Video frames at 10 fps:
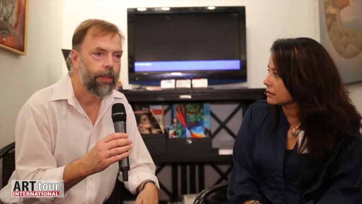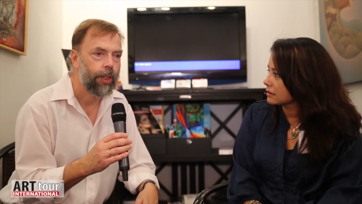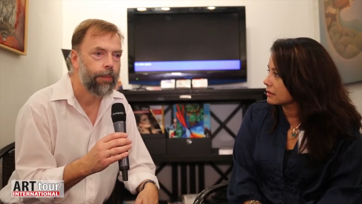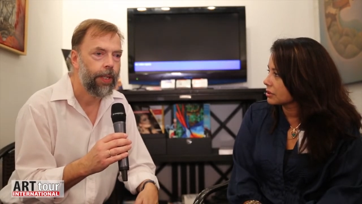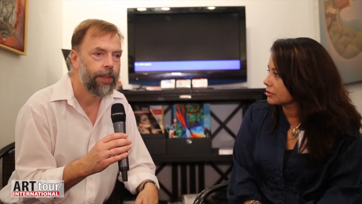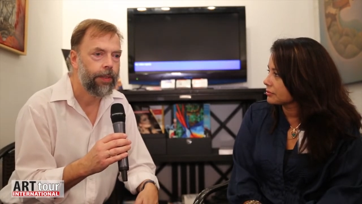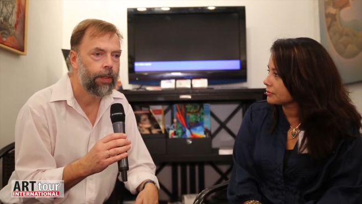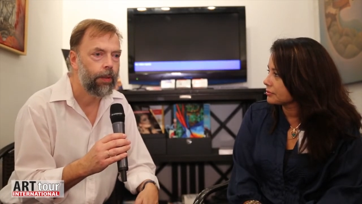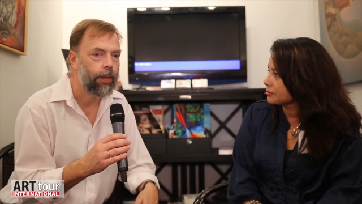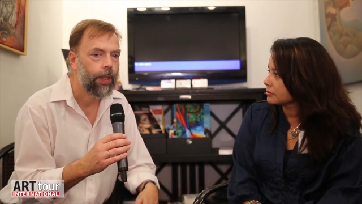Speaker 1: they must
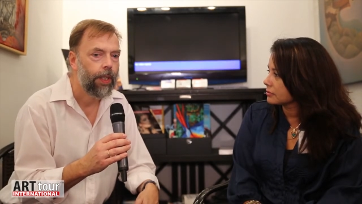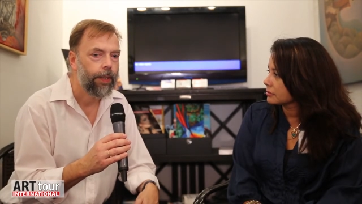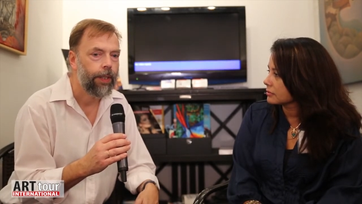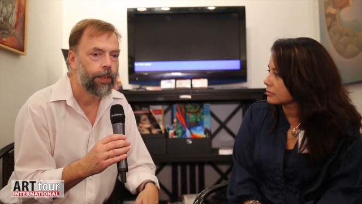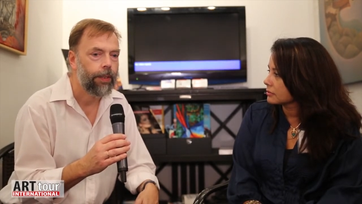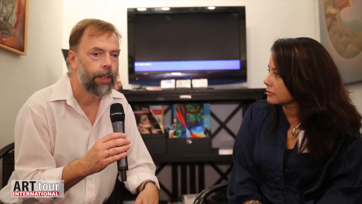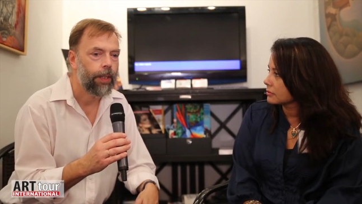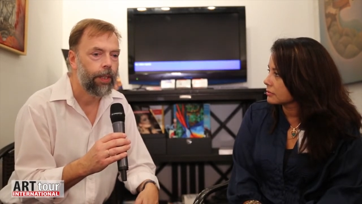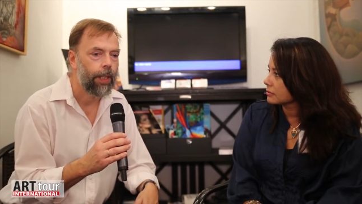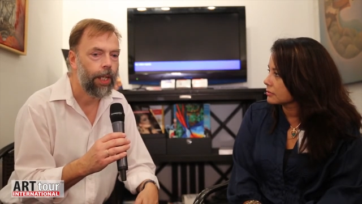know that
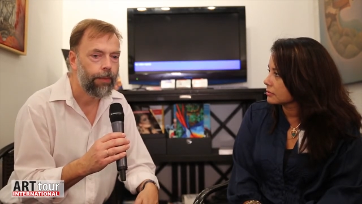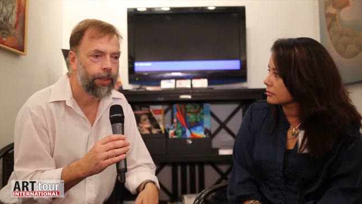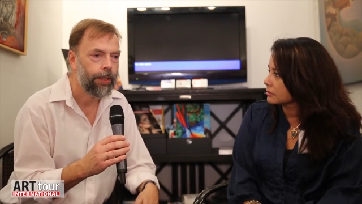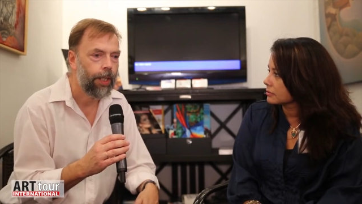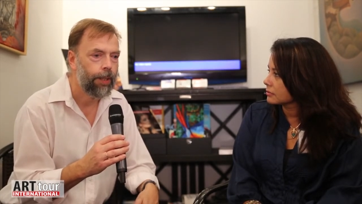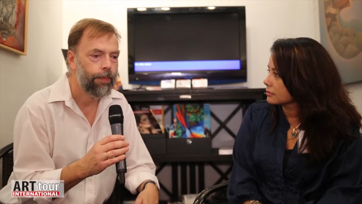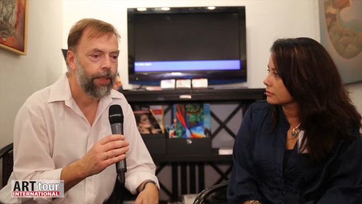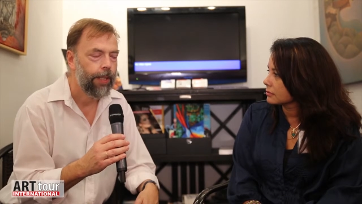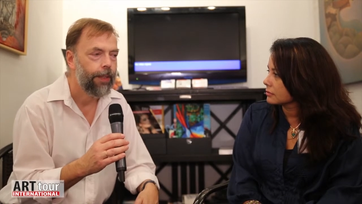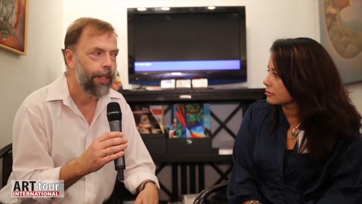every time
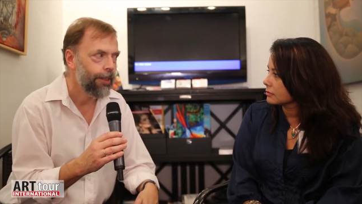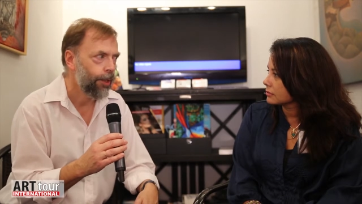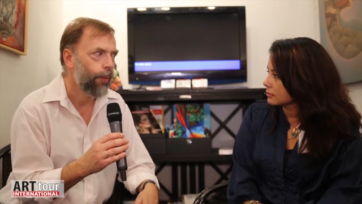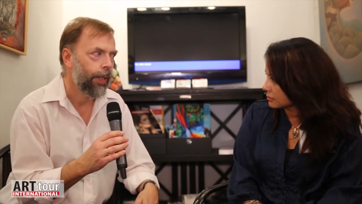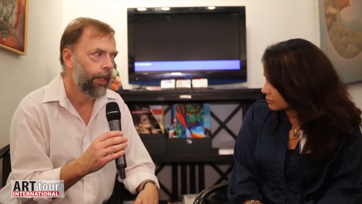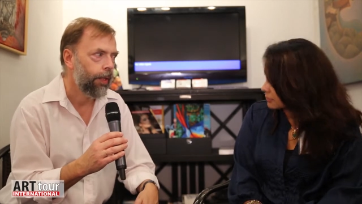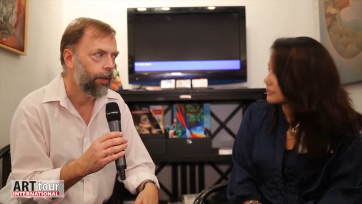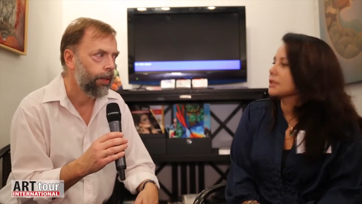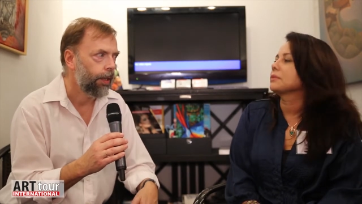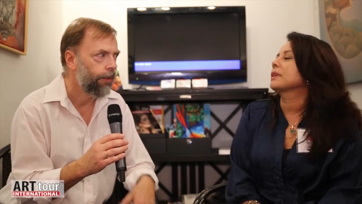there is a way
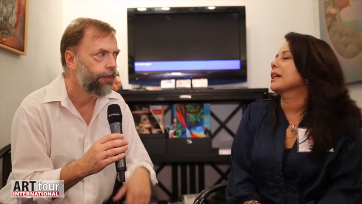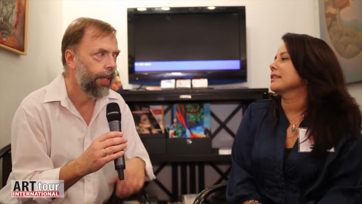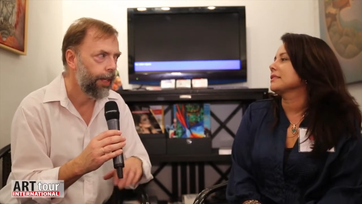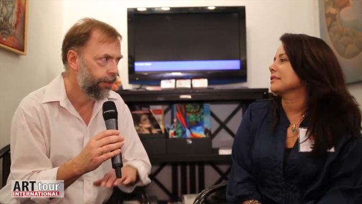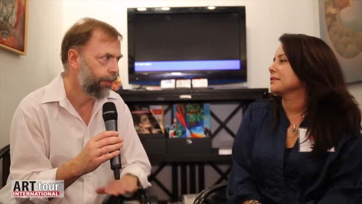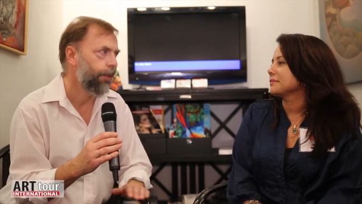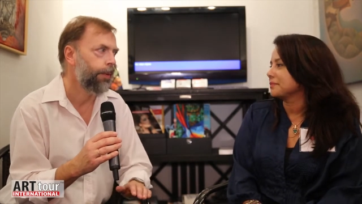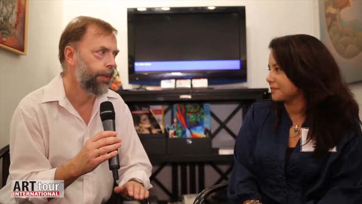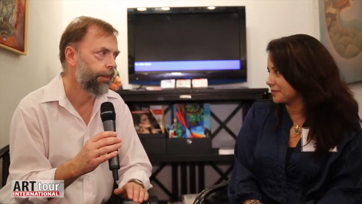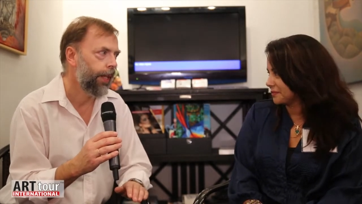out of every
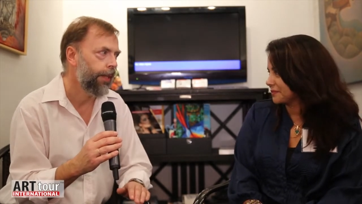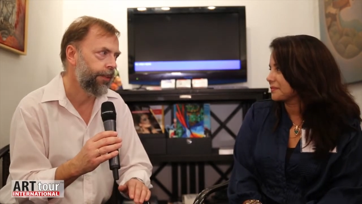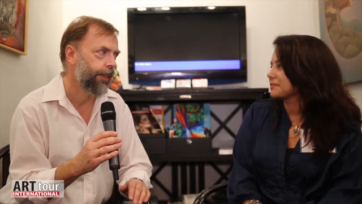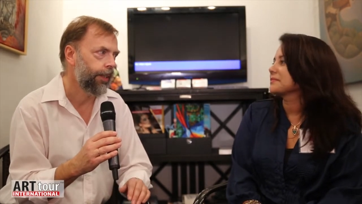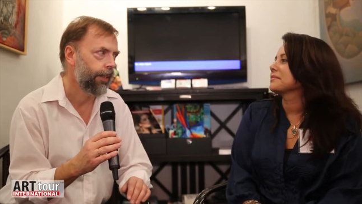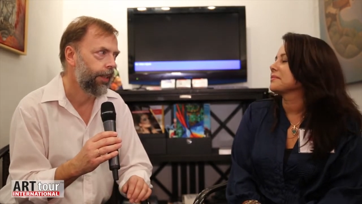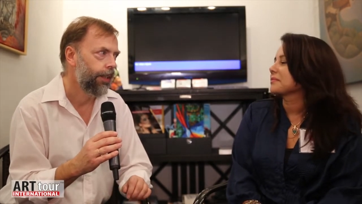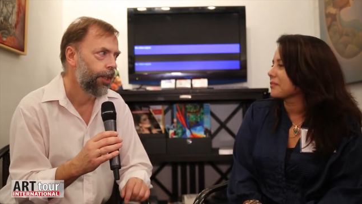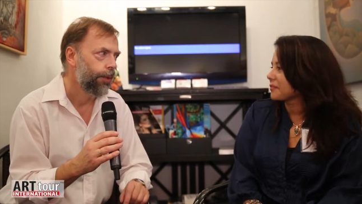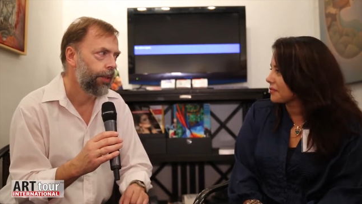problem, I think.
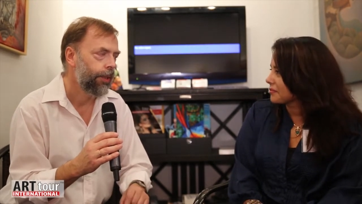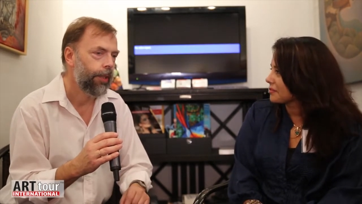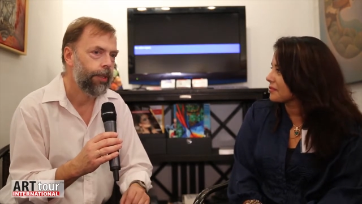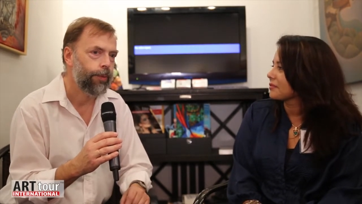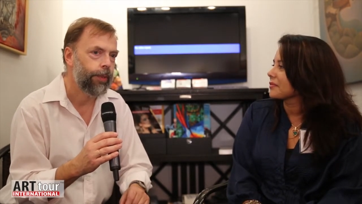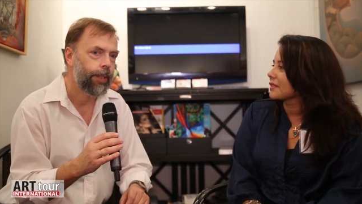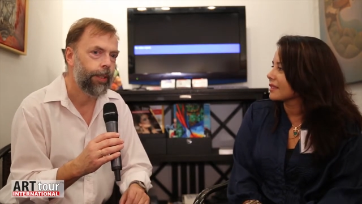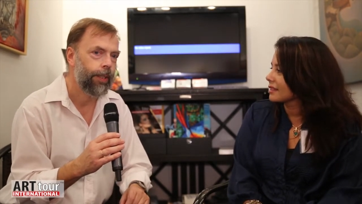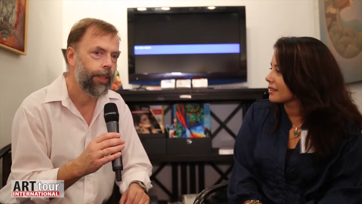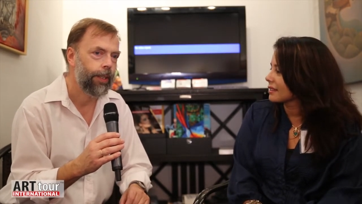because we
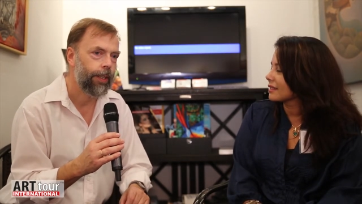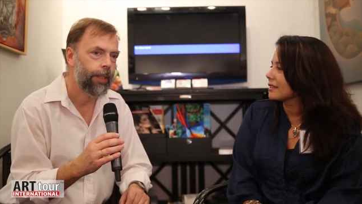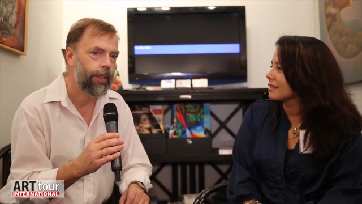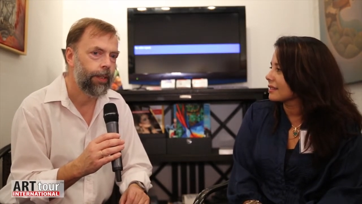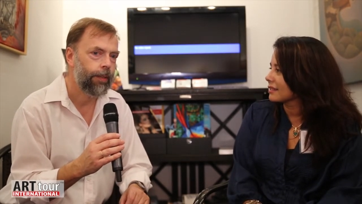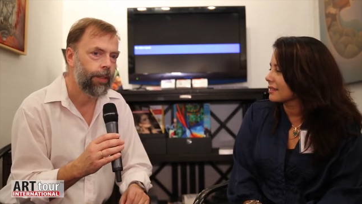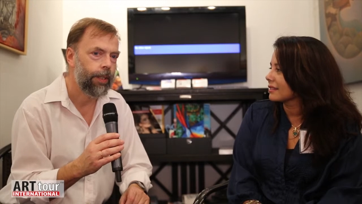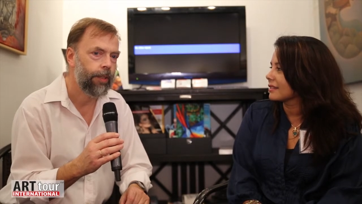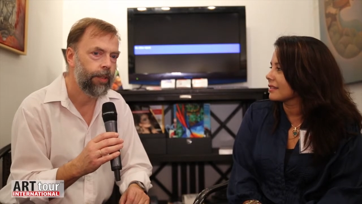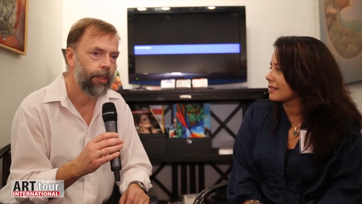
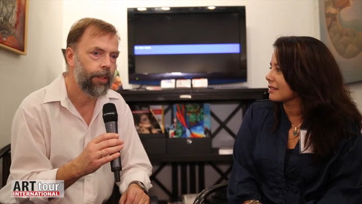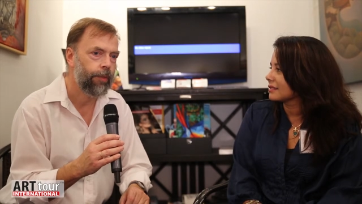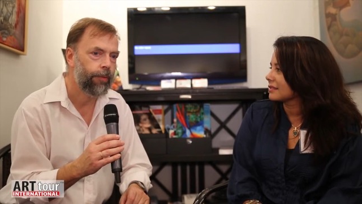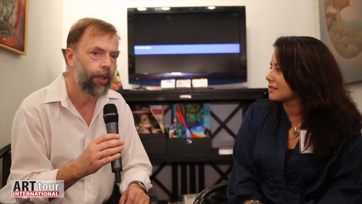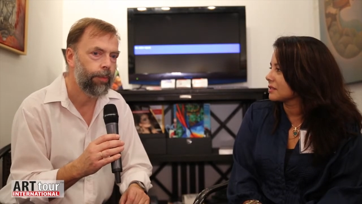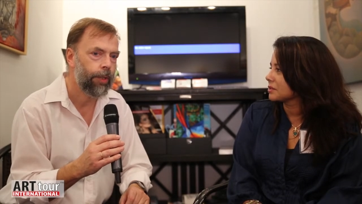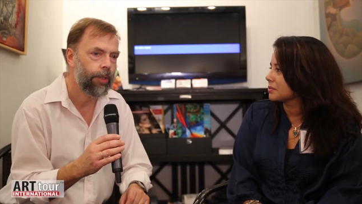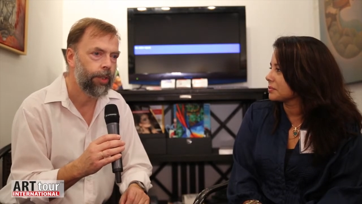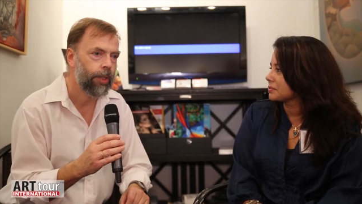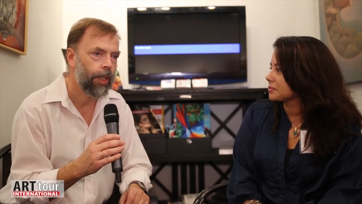in the former
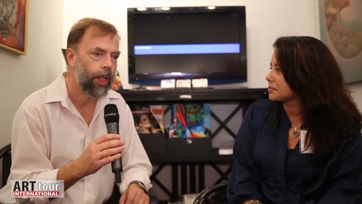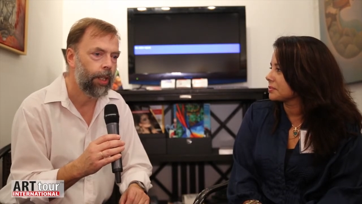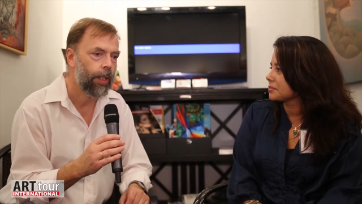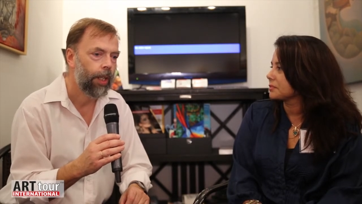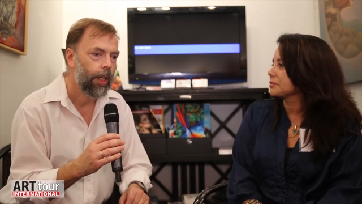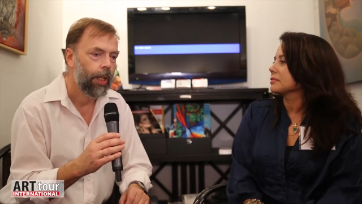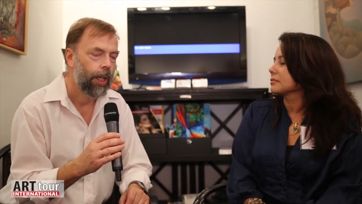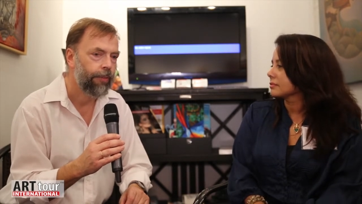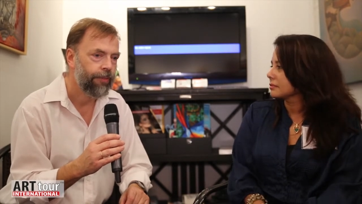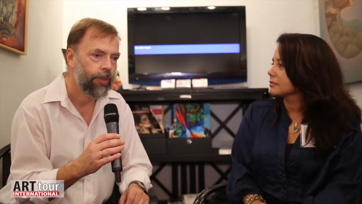GDR
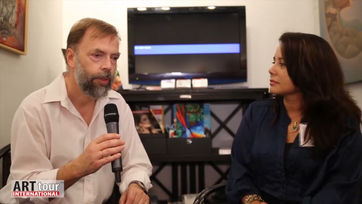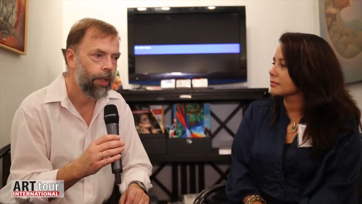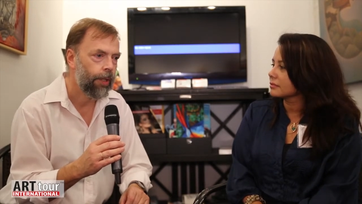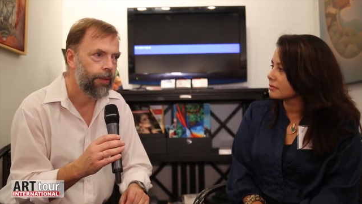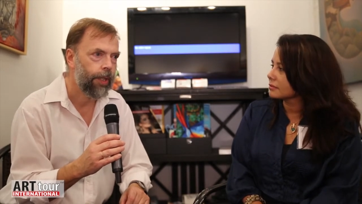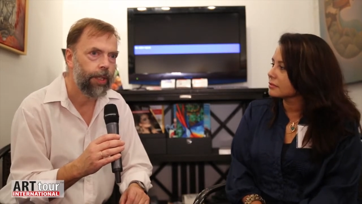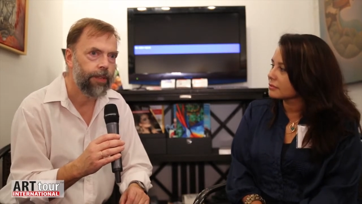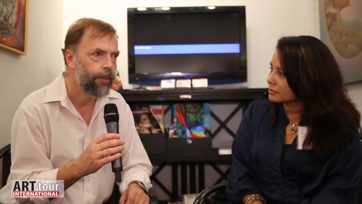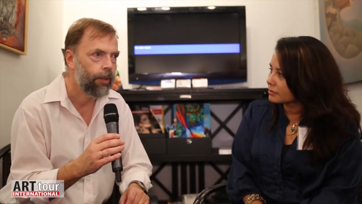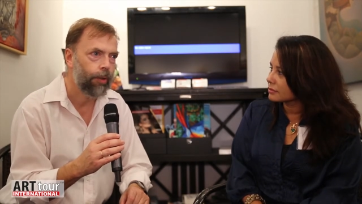often thought there
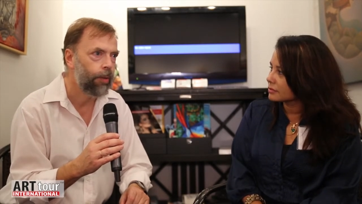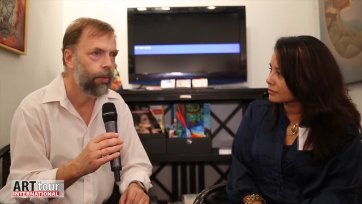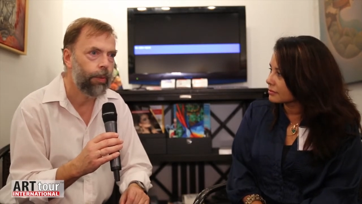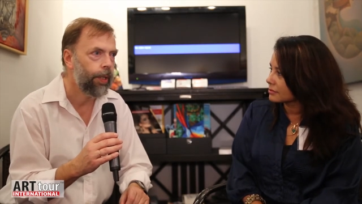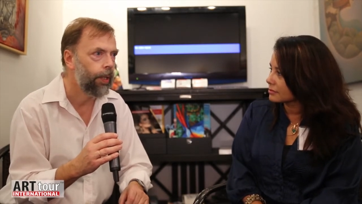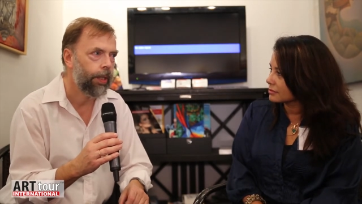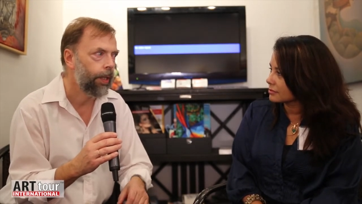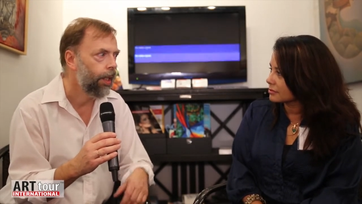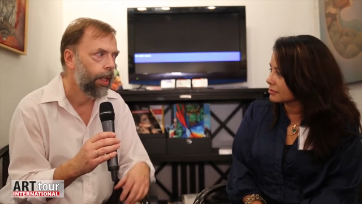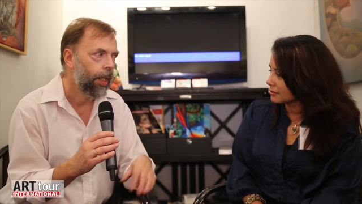is no way